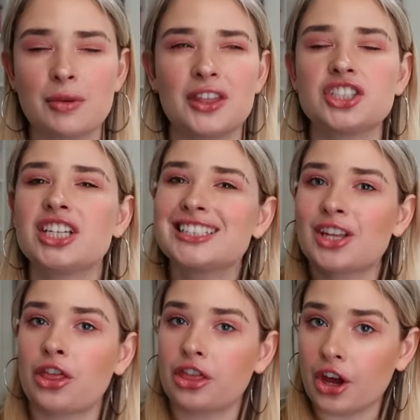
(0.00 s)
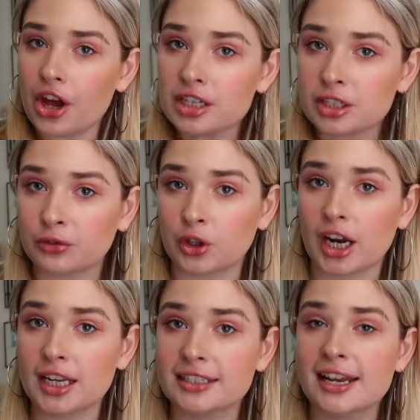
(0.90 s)
but then she gets a thirst for
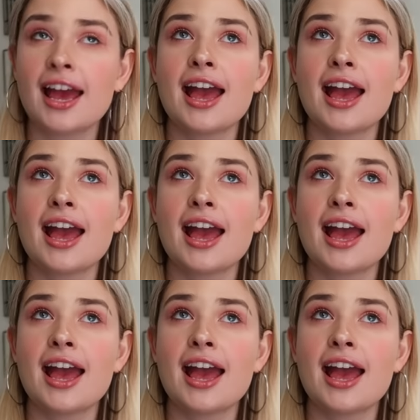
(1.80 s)
it